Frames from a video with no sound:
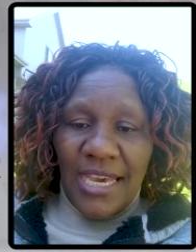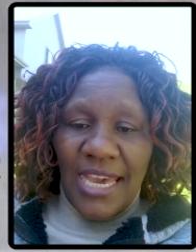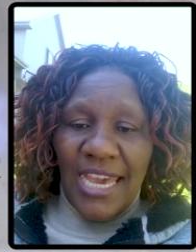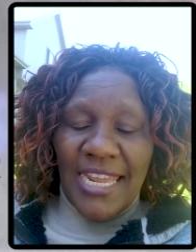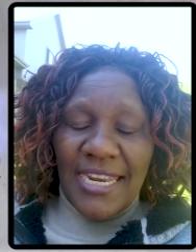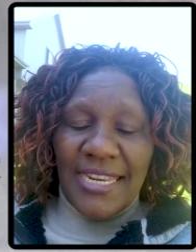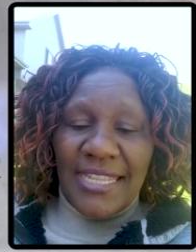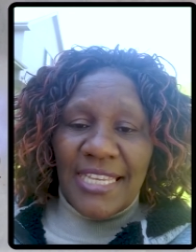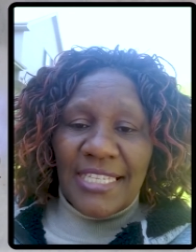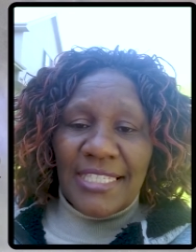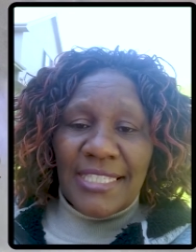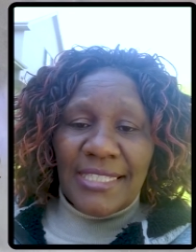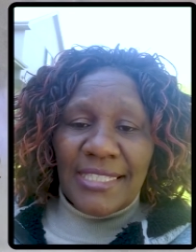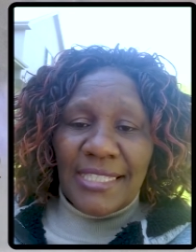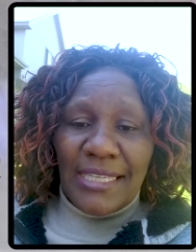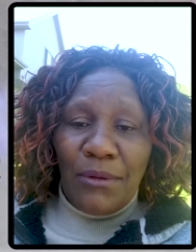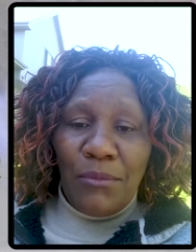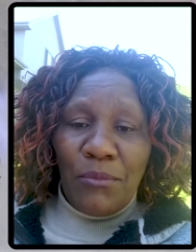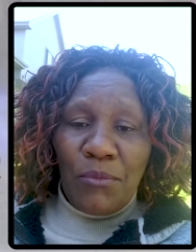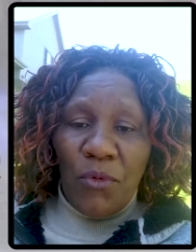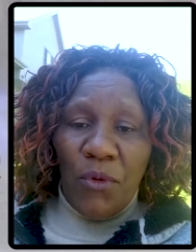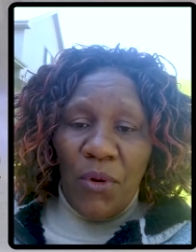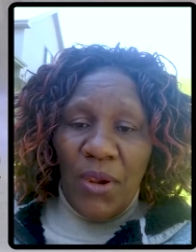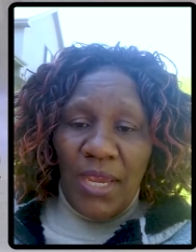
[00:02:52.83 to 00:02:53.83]
And the
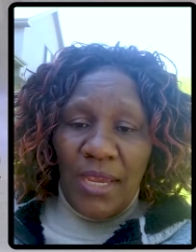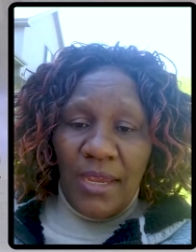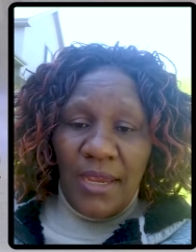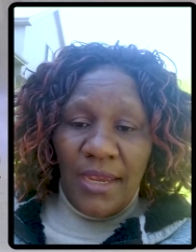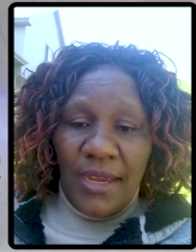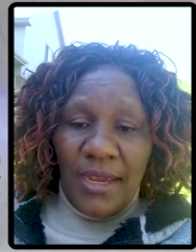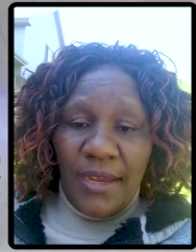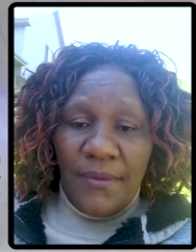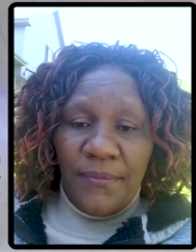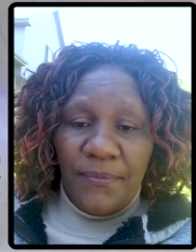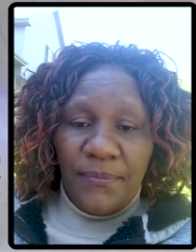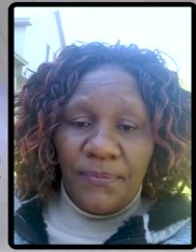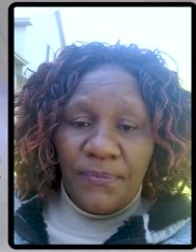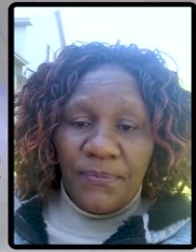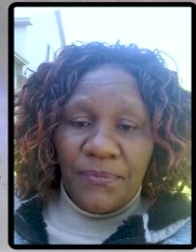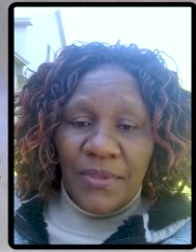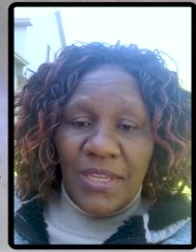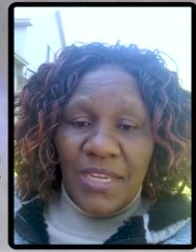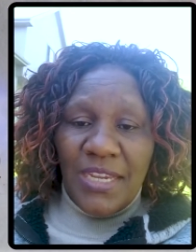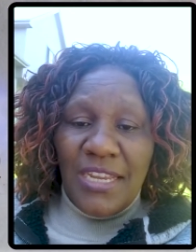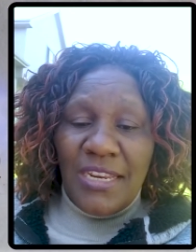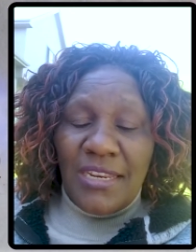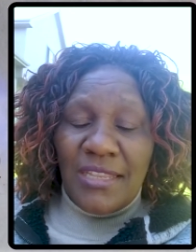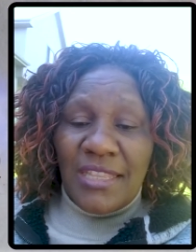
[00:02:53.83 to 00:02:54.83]
same way,
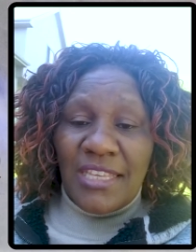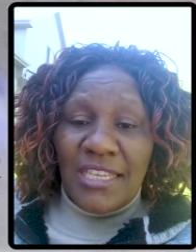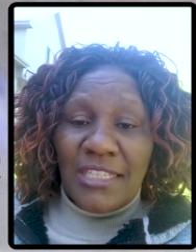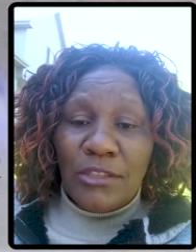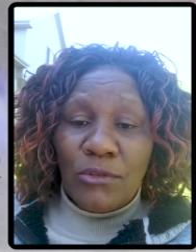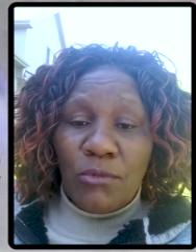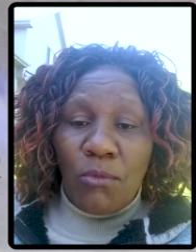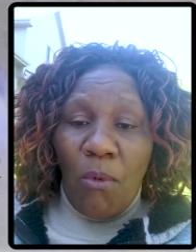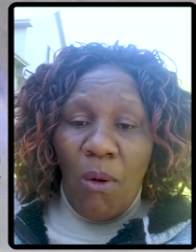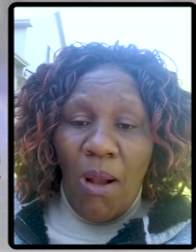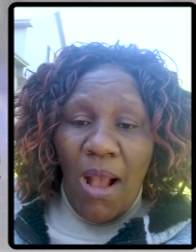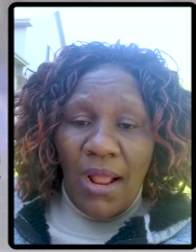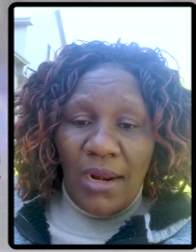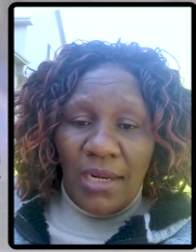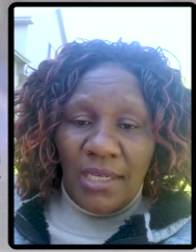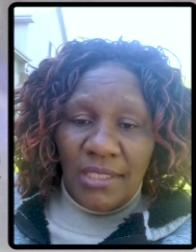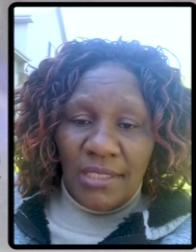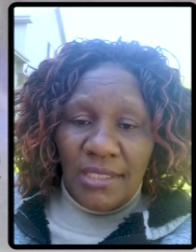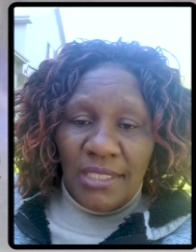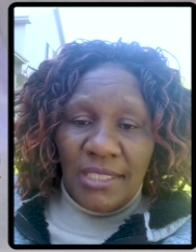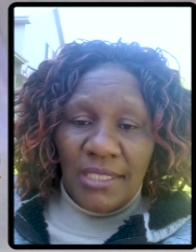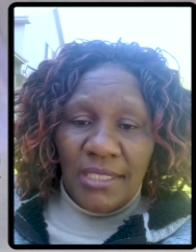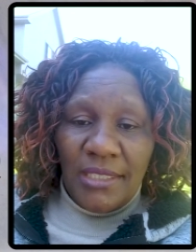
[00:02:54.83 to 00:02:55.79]
in this world,